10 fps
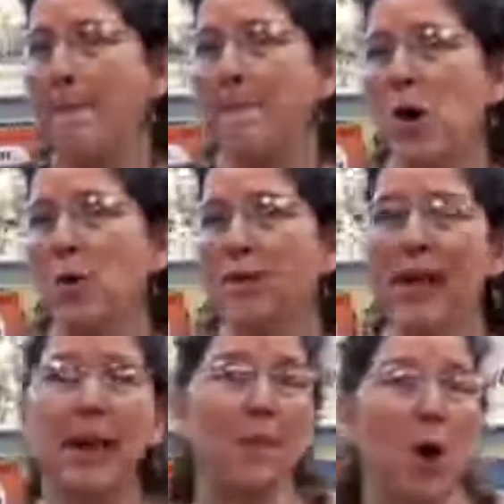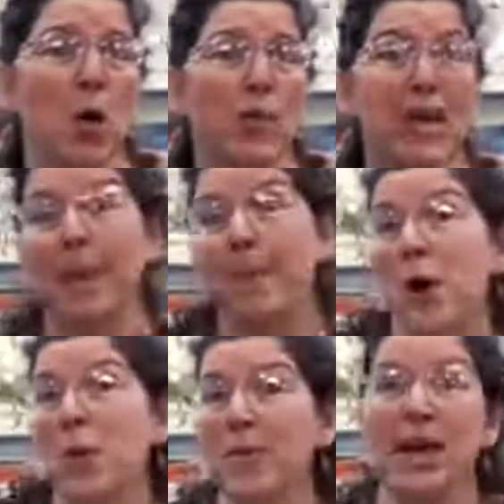Boom, dee, boom, dee,
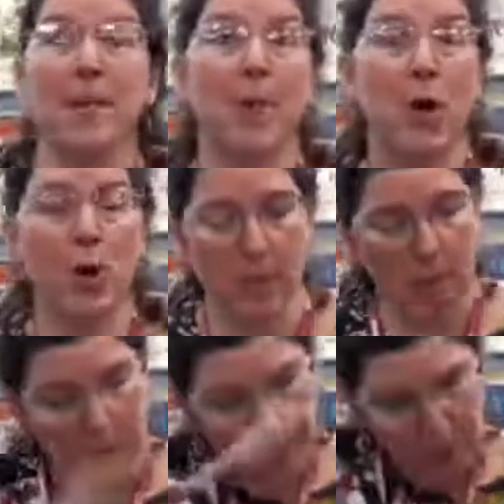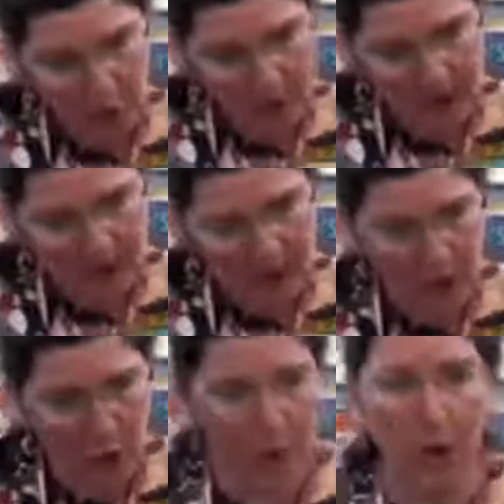boom, dee, boom. Boom, dee,
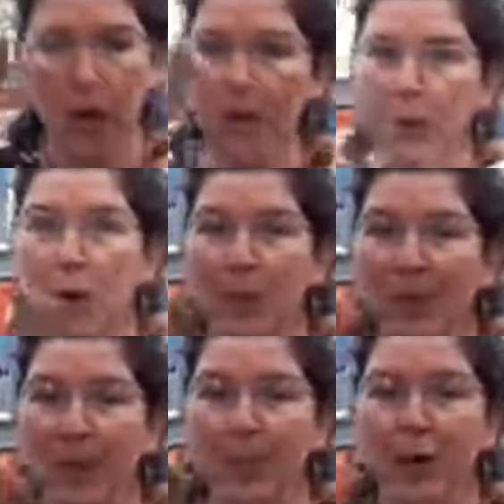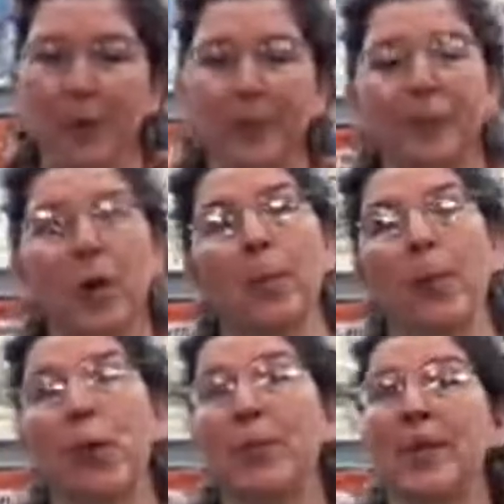boom. Boom, dee, boom.
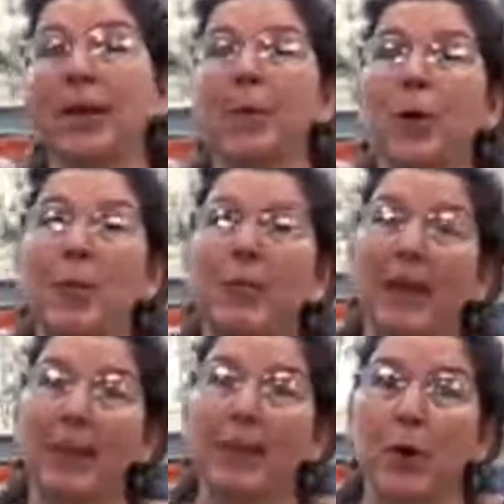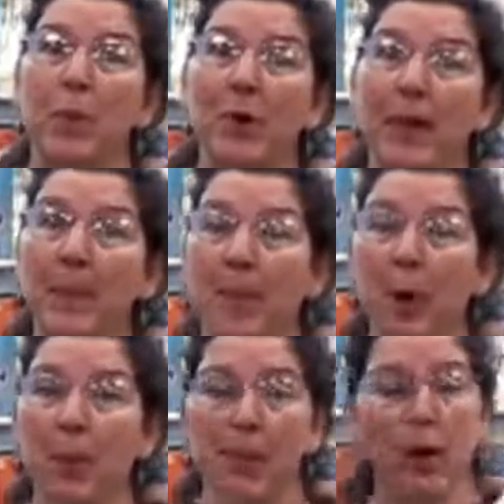Boom, dee, boom, dee, boom, dee,
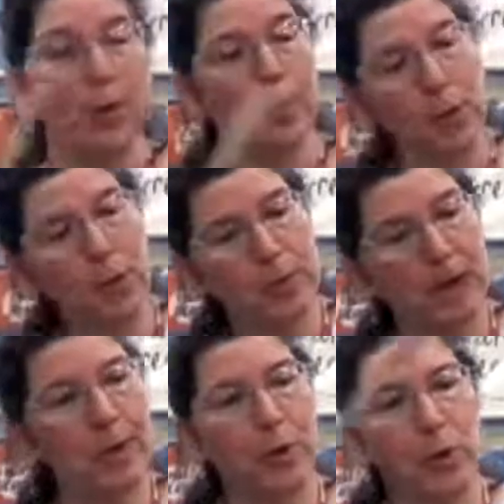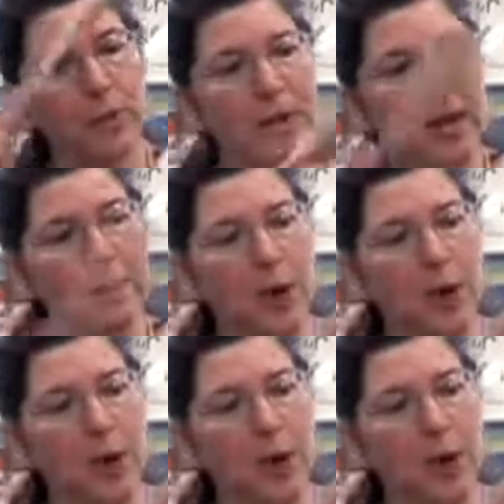boom. Boom, dee, boom, dee,